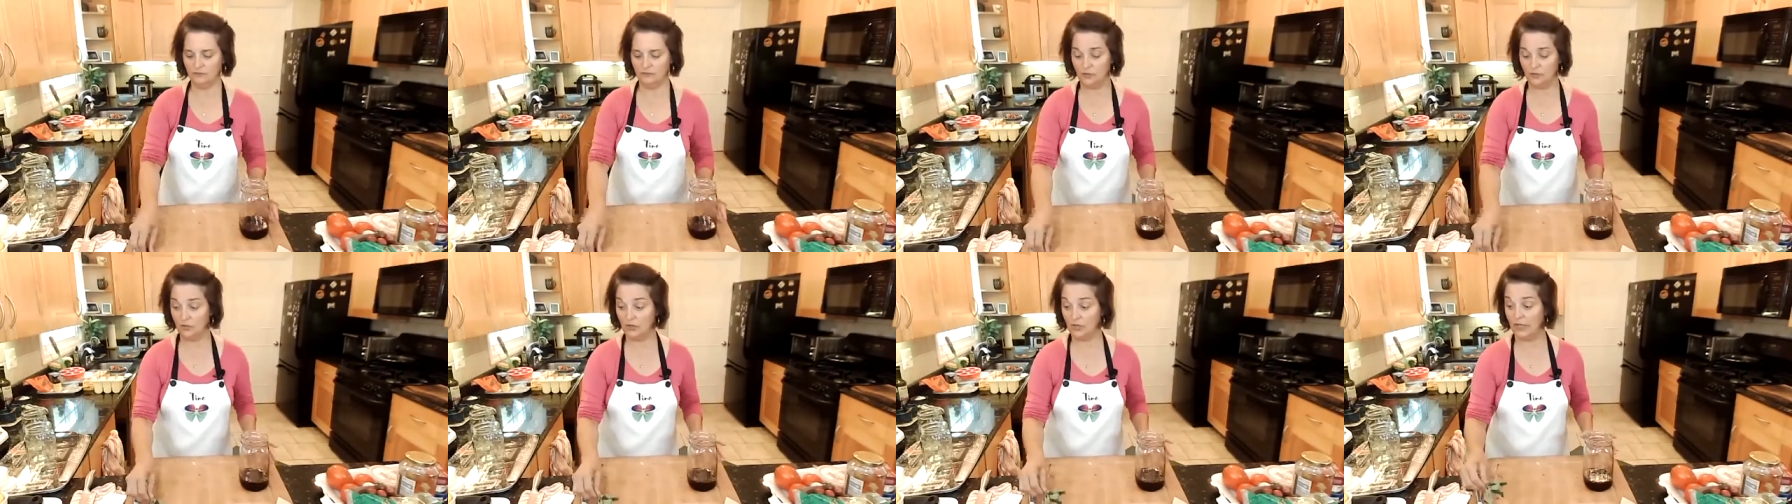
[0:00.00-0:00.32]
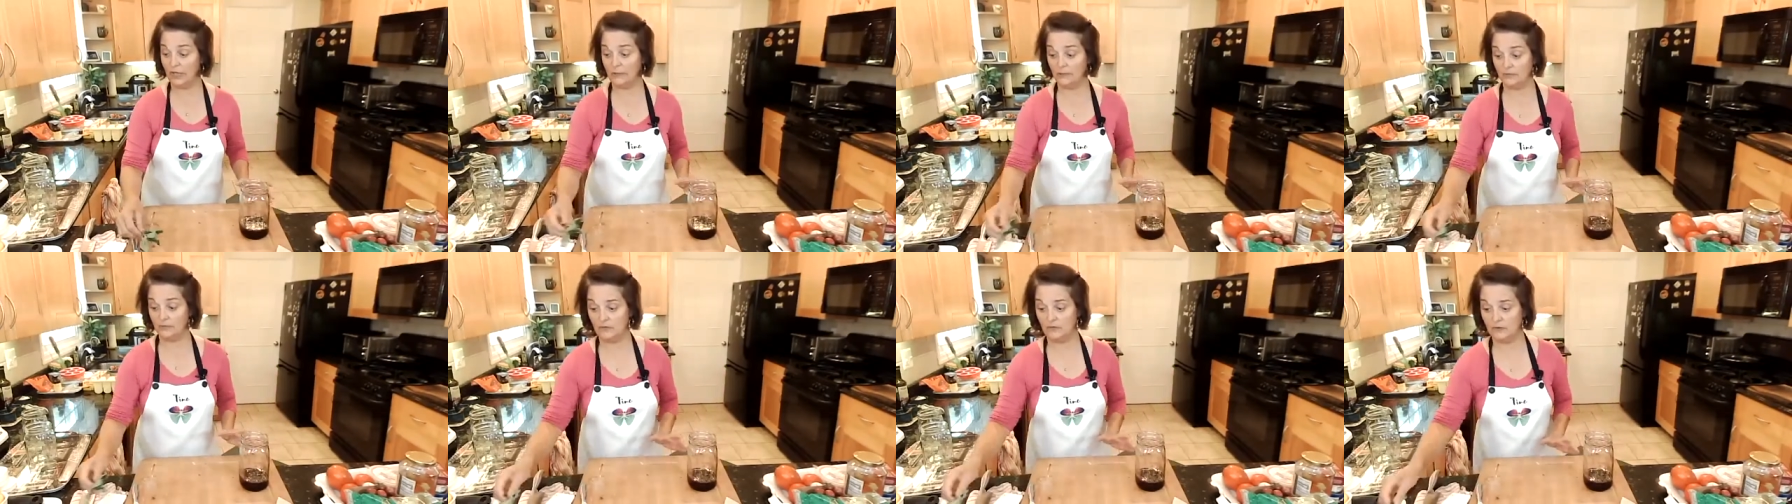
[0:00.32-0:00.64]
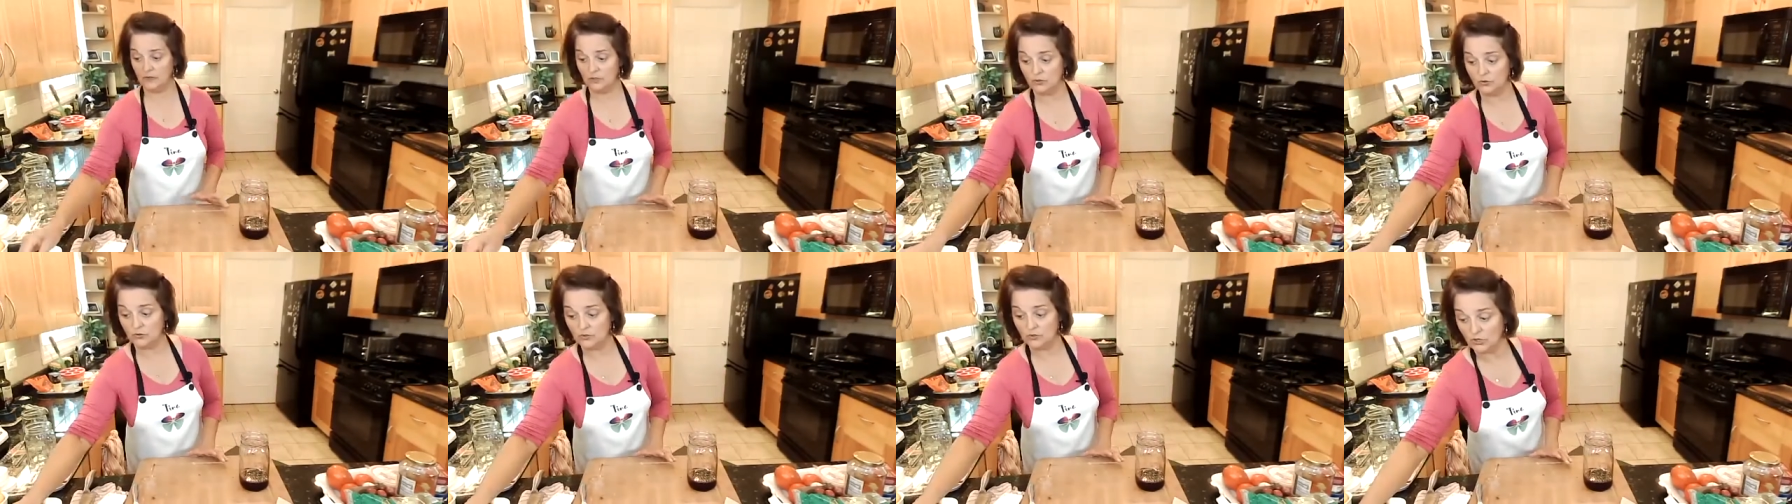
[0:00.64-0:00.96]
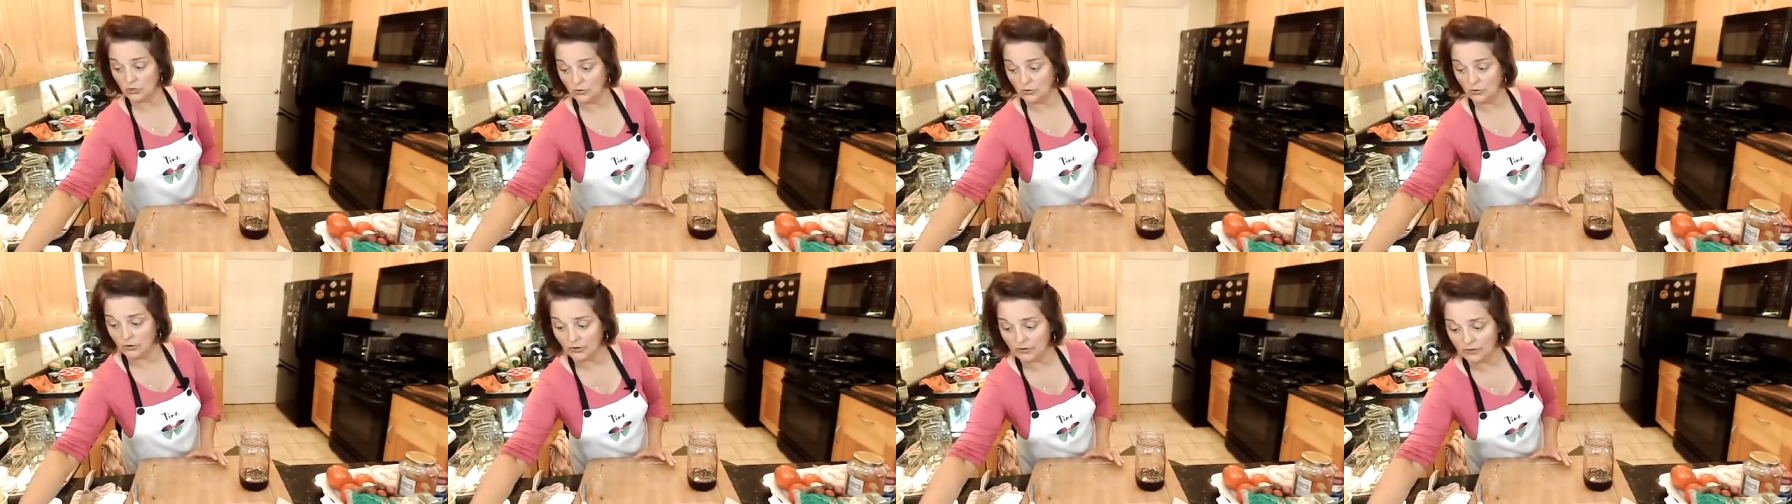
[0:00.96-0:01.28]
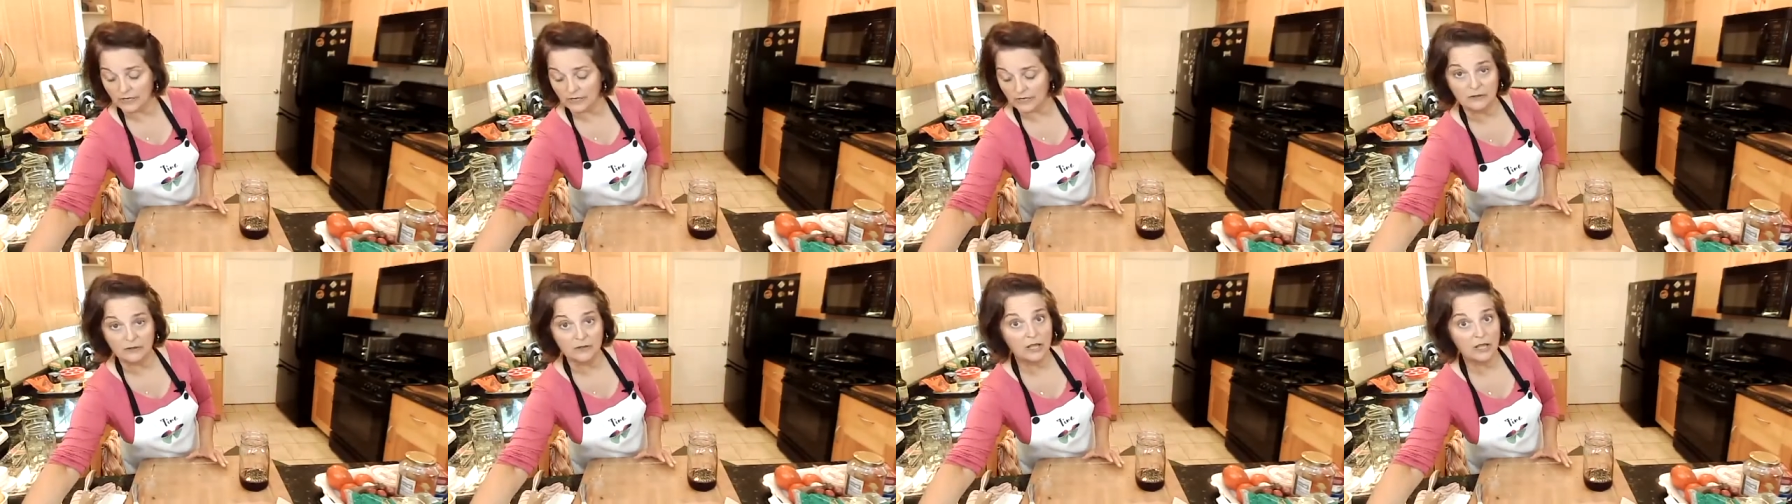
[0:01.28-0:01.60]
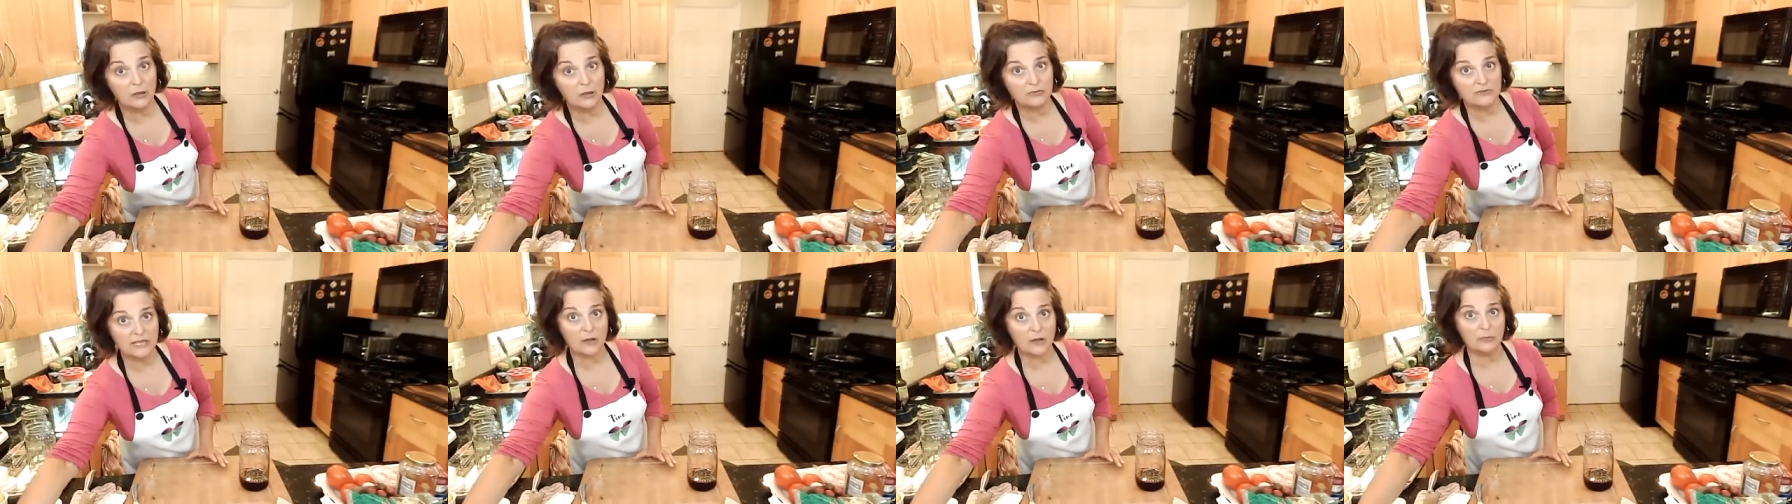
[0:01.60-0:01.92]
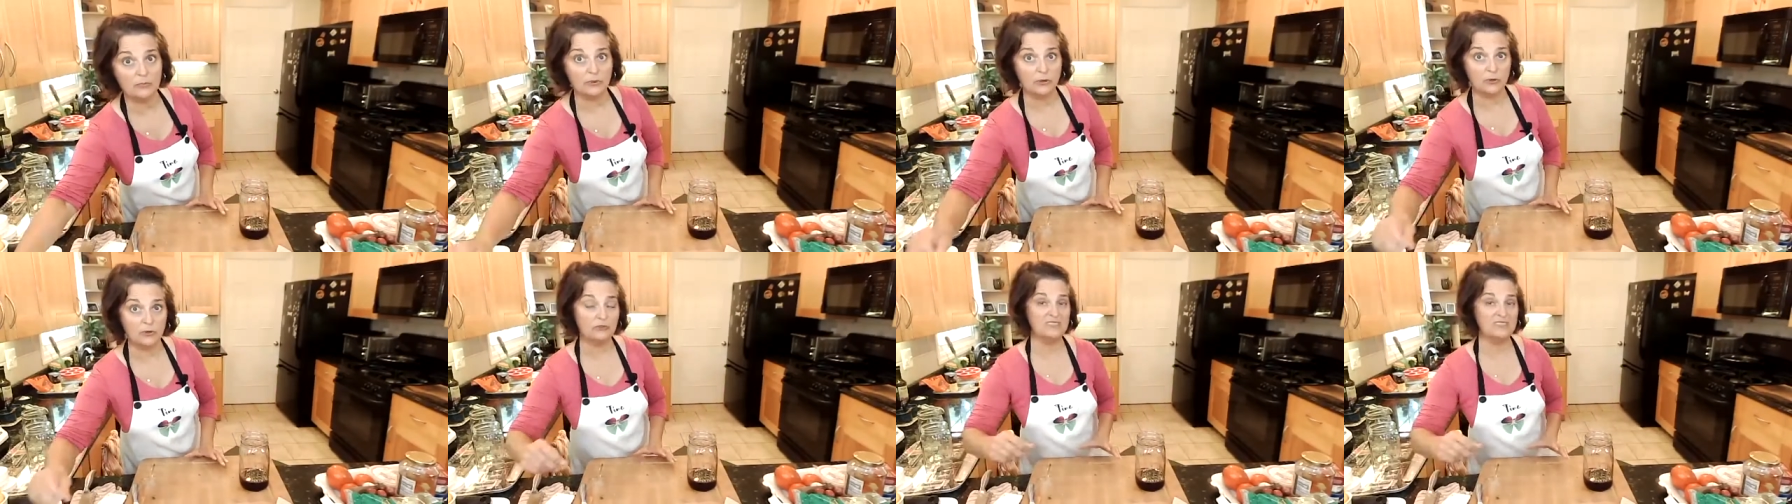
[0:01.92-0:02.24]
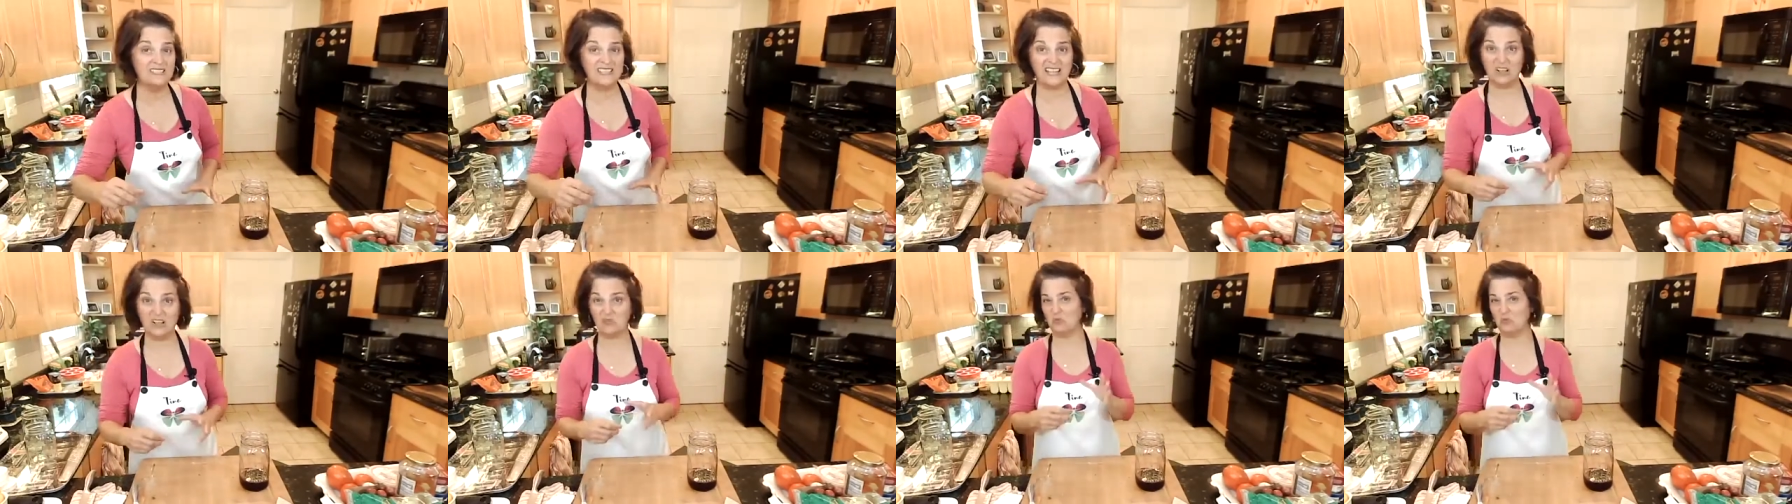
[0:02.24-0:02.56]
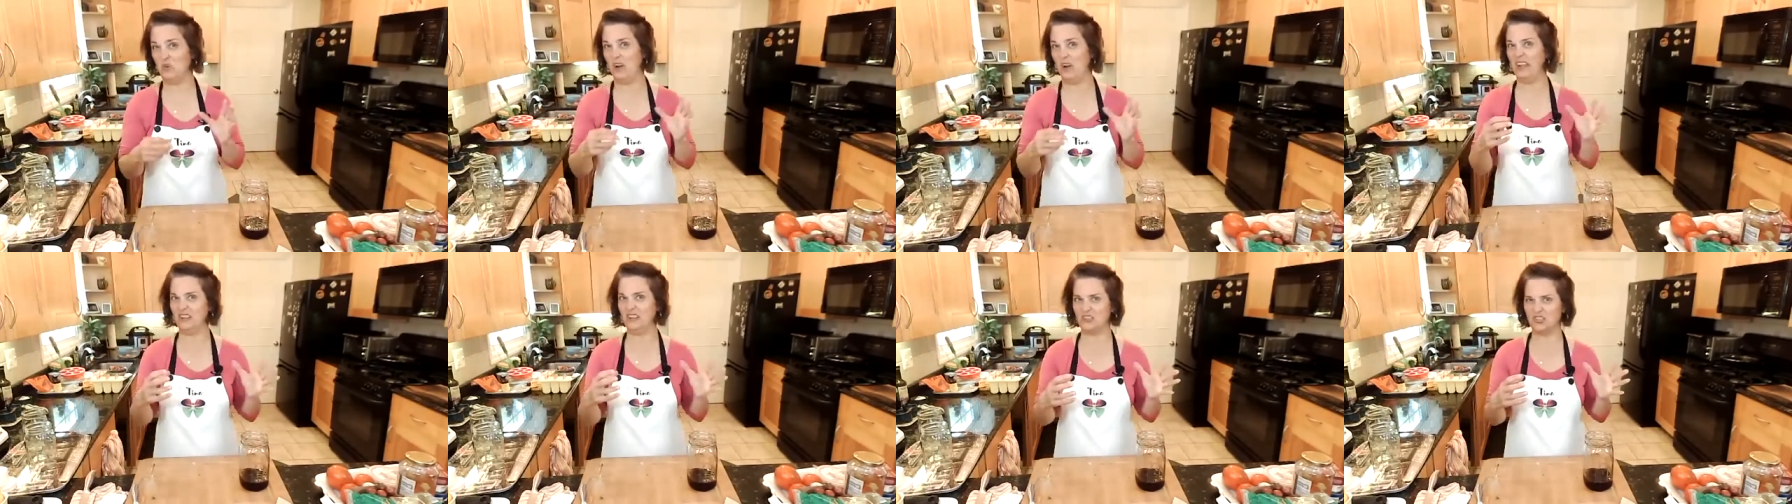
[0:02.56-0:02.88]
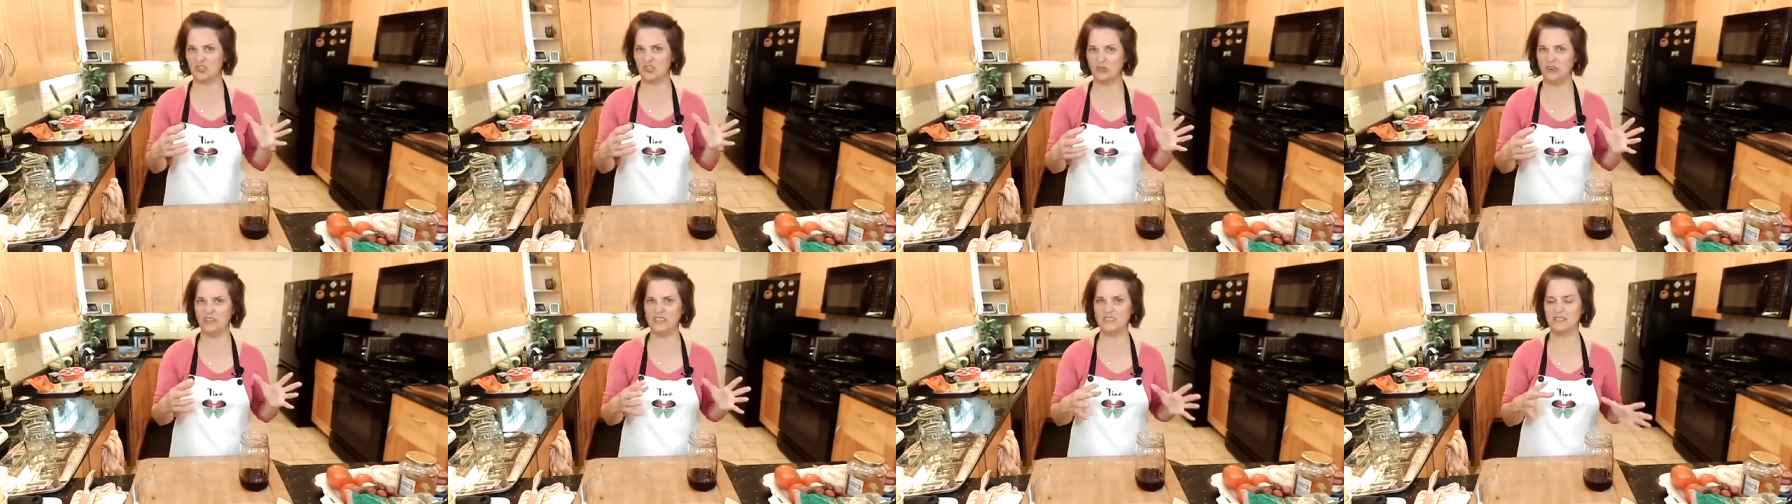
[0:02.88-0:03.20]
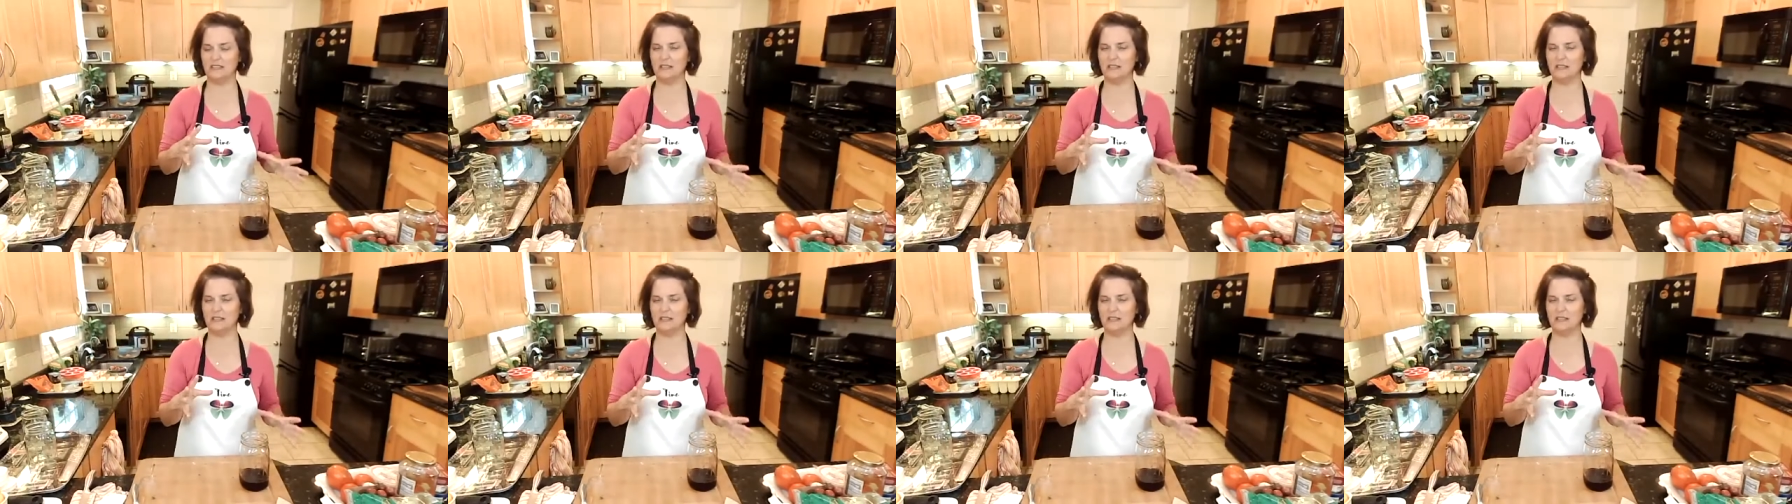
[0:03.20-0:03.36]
Yeah, use yogurt. It comes out beautiful. It's like a ranch dressing.